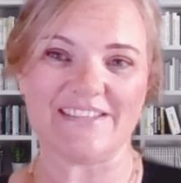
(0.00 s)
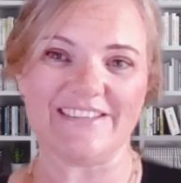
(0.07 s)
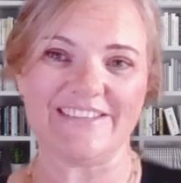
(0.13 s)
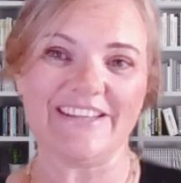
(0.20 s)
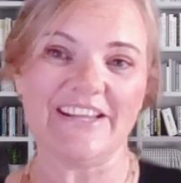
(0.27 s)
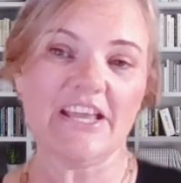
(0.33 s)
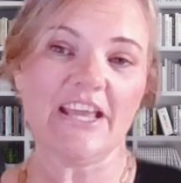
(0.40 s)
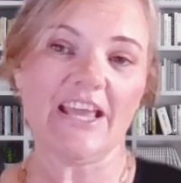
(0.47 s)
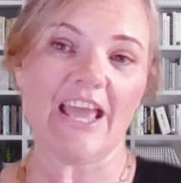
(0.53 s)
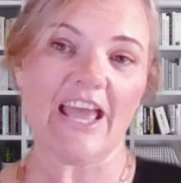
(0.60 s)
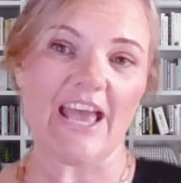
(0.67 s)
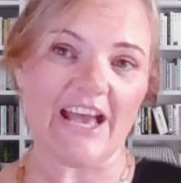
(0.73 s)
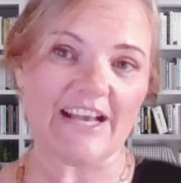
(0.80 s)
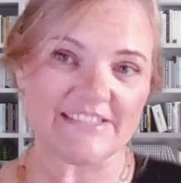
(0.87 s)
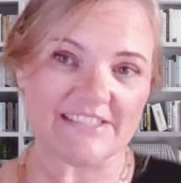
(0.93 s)
And
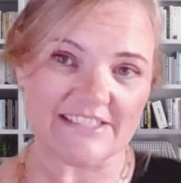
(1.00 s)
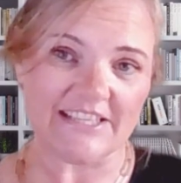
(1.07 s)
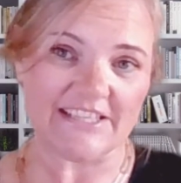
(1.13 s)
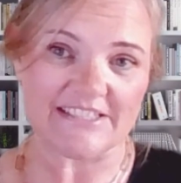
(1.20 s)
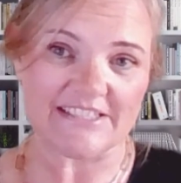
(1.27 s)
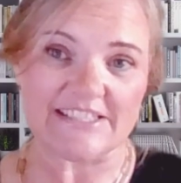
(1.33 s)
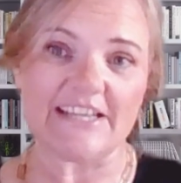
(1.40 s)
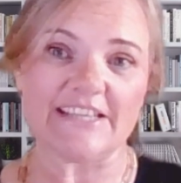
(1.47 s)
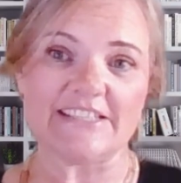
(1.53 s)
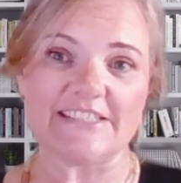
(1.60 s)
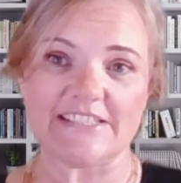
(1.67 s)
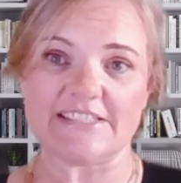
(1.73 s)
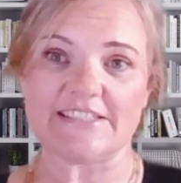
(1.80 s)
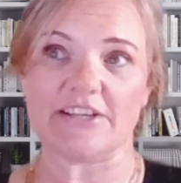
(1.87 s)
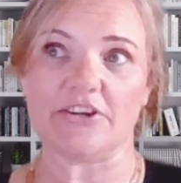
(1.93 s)
as a data
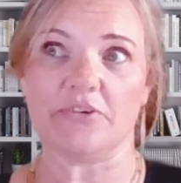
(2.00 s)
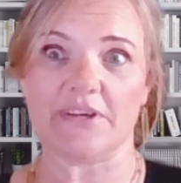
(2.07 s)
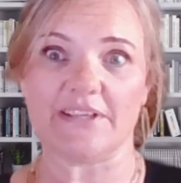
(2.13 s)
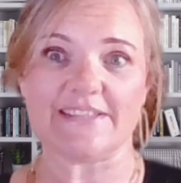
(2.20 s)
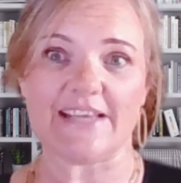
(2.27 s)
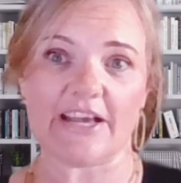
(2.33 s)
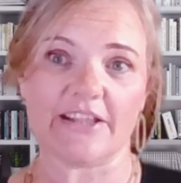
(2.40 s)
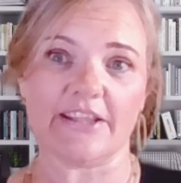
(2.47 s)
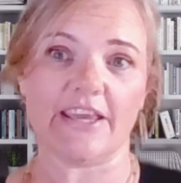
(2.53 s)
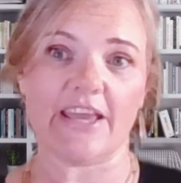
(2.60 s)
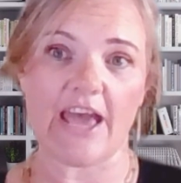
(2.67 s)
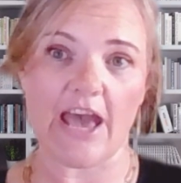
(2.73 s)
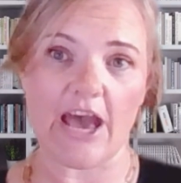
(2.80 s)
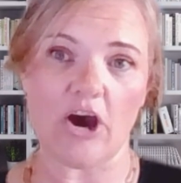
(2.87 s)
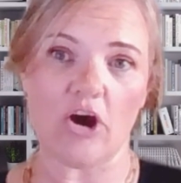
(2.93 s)
scientist, I know exactly
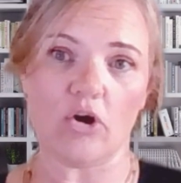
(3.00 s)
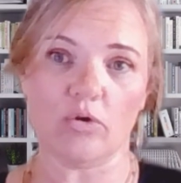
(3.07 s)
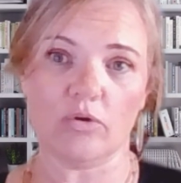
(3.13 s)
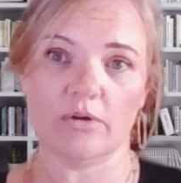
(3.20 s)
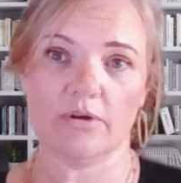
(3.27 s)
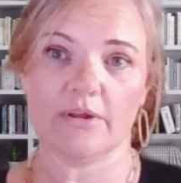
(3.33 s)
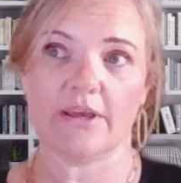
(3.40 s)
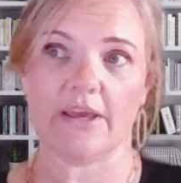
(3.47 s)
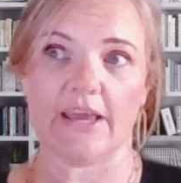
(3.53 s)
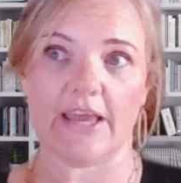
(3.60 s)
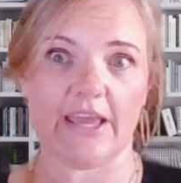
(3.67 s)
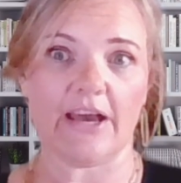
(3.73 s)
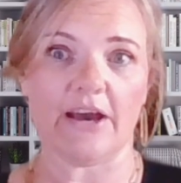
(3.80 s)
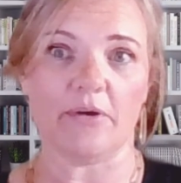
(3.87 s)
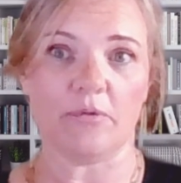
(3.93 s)
how
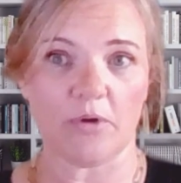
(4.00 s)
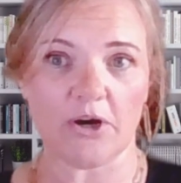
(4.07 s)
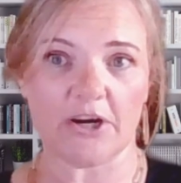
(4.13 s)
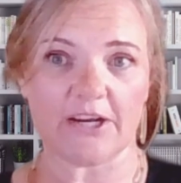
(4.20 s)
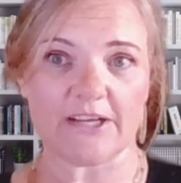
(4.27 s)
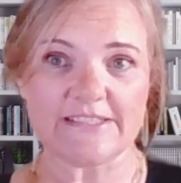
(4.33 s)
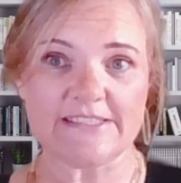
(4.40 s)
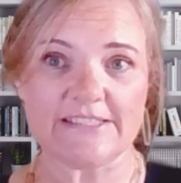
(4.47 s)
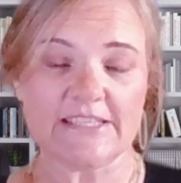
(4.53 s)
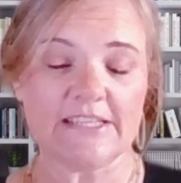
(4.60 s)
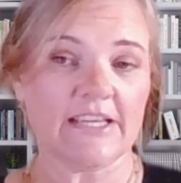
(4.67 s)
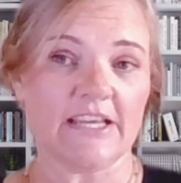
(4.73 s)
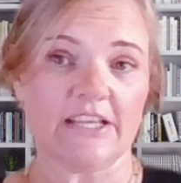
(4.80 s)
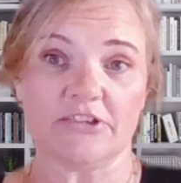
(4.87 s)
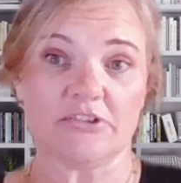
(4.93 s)
AI works,
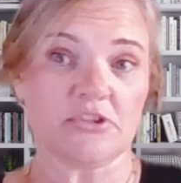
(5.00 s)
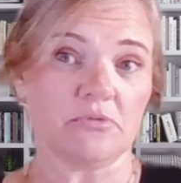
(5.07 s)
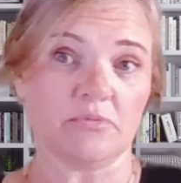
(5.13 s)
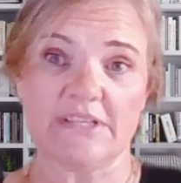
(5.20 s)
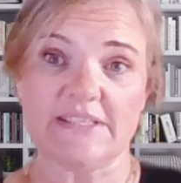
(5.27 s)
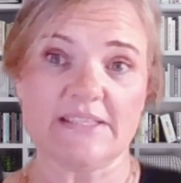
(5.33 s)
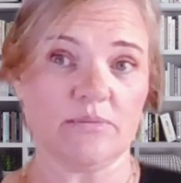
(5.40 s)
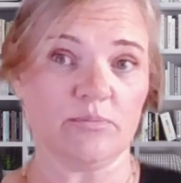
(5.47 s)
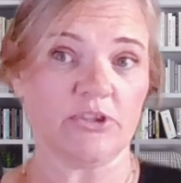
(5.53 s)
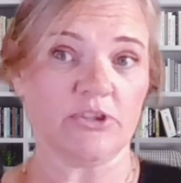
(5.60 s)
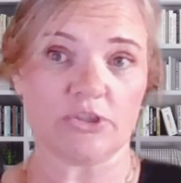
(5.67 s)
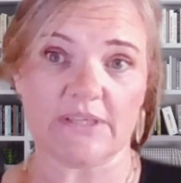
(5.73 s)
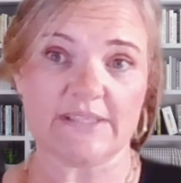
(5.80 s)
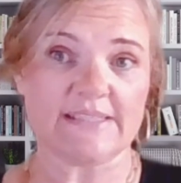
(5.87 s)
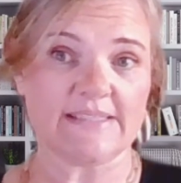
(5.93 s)
and there's no reason to put
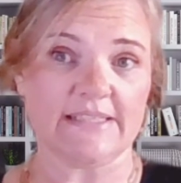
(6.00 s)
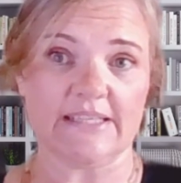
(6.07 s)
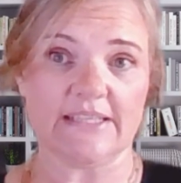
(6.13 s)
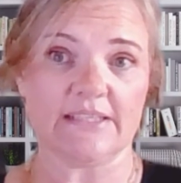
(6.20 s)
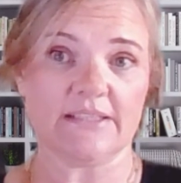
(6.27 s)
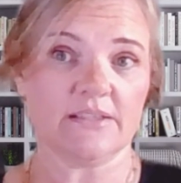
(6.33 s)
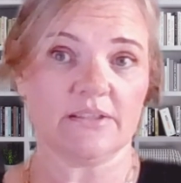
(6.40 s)
trust in it.